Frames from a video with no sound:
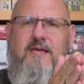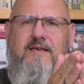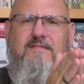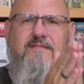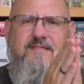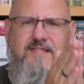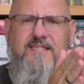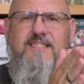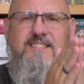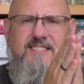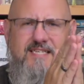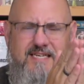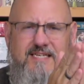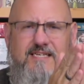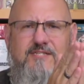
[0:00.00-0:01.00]
and this
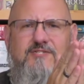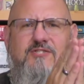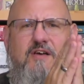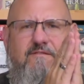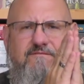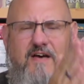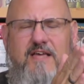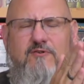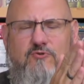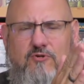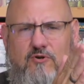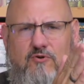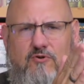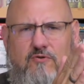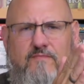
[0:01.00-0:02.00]
is Final
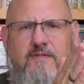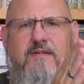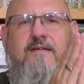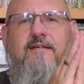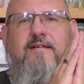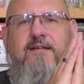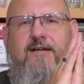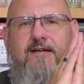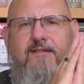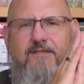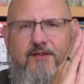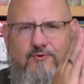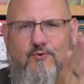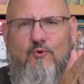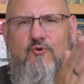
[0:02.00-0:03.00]
Girl,
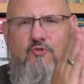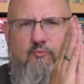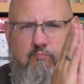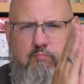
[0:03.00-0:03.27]
the North